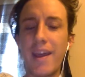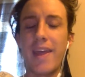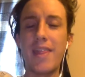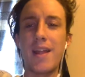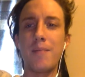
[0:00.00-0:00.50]

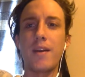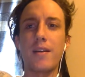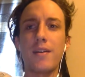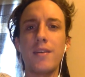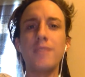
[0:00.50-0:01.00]
And then I'm
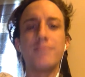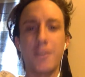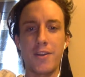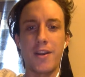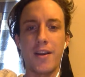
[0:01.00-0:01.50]
like, "Oh,
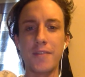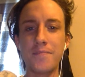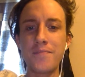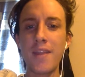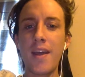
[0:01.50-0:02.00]
they're here."
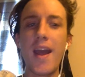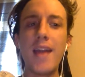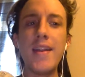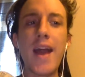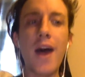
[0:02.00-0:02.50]

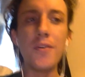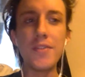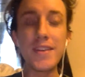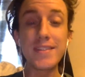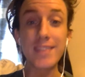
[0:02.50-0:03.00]
Now,
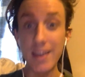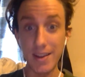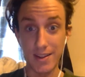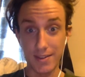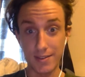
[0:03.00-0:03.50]
these
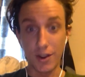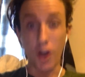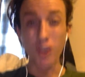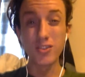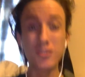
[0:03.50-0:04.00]
kids
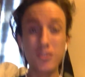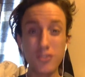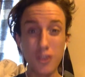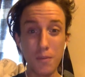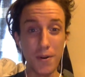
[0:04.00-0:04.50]
are
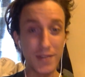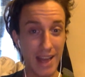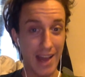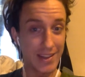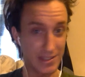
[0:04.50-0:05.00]
super
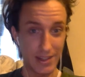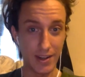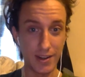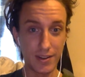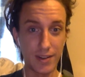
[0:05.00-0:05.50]

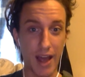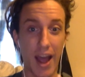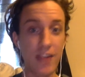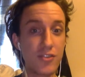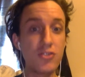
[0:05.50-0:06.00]
talented.
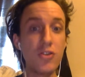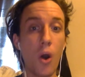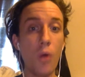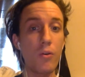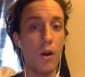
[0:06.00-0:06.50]
I
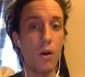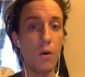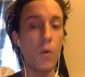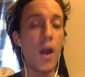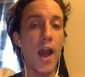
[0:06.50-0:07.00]
don't
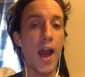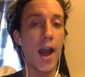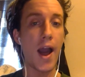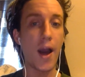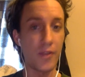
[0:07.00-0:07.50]
know
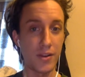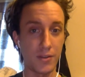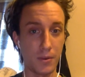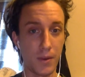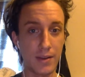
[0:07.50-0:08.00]
how they
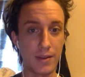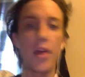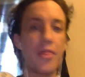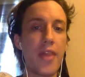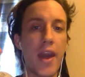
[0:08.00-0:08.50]
do it.
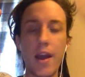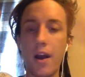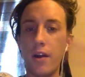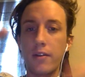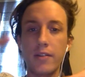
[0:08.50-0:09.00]
They
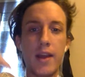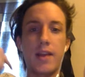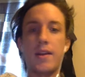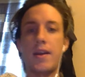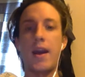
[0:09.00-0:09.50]
are
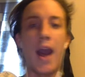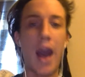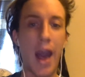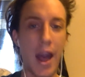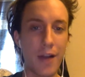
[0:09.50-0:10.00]
like
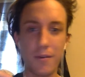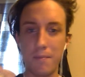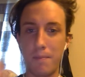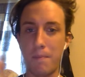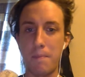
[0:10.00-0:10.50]

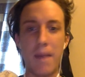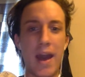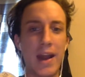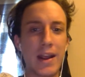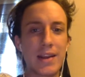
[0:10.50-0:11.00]
acrobatic
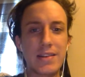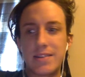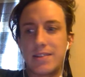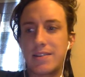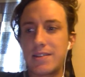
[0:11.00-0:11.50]
acrobatic
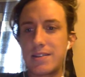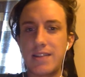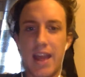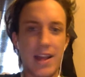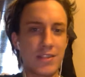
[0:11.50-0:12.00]

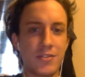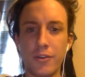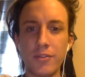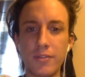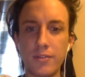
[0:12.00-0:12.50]

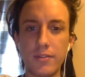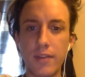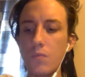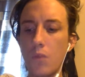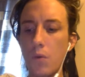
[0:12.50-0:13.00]
dancers
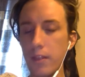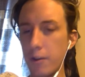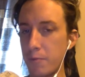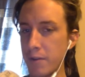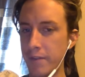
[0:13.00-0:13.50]
with a
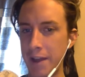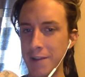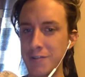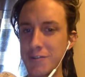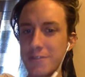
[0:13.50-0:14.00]
little bit of an
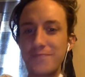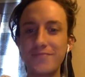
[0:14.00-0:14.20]
edge.